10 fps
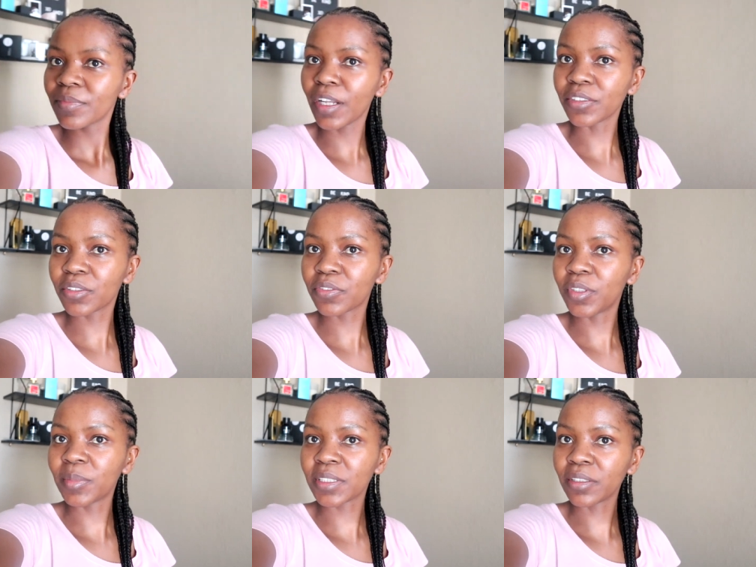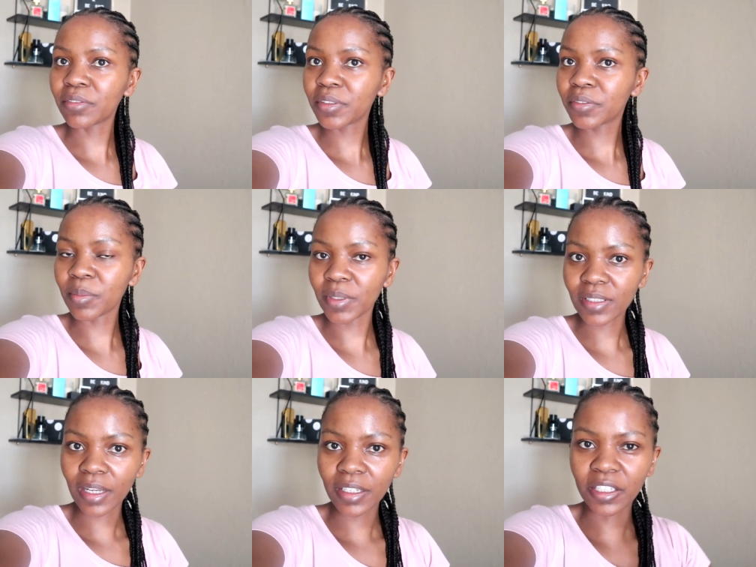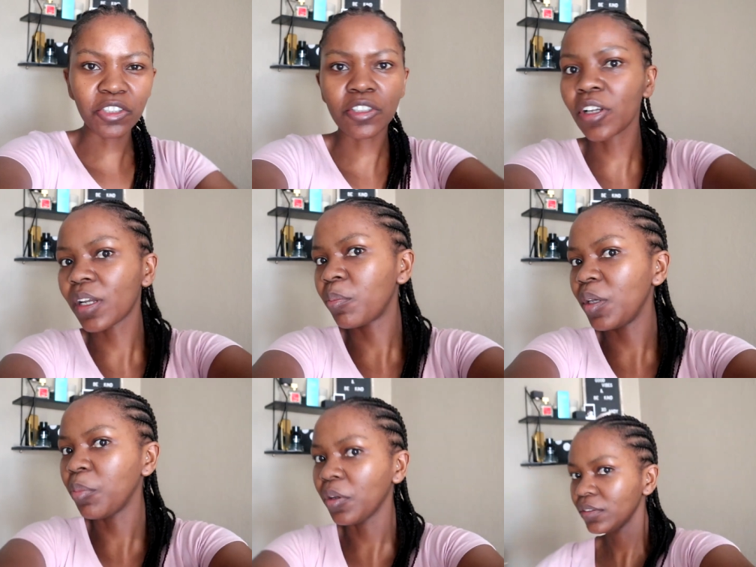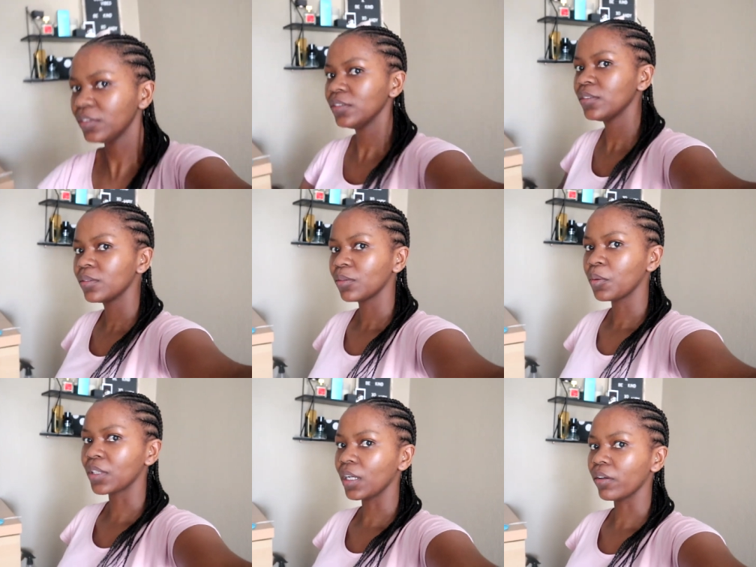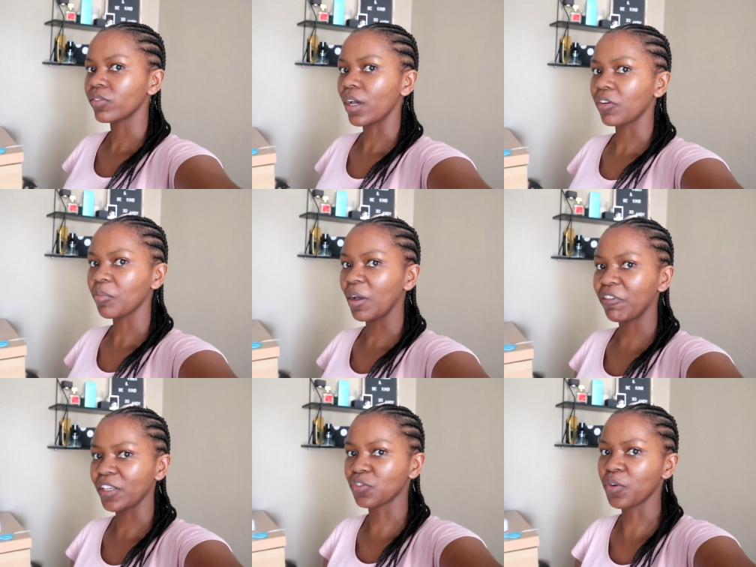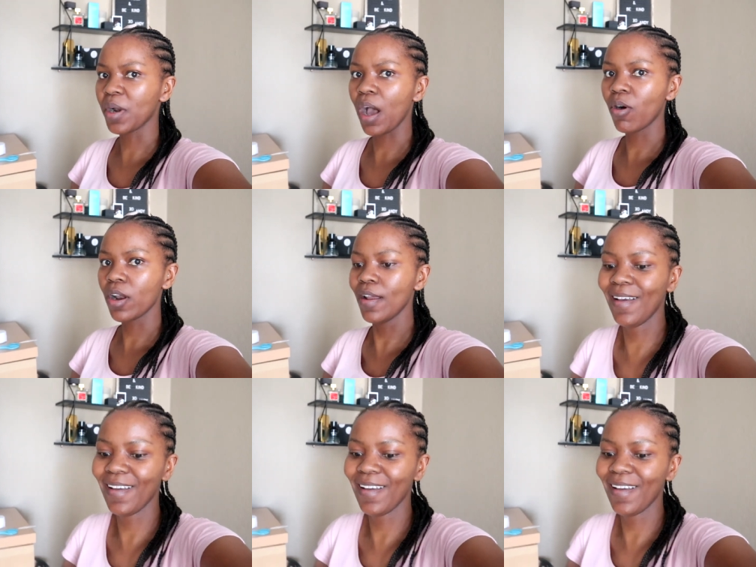I'll just film myself from this side and I'll just look at people with the left side of my face from now on.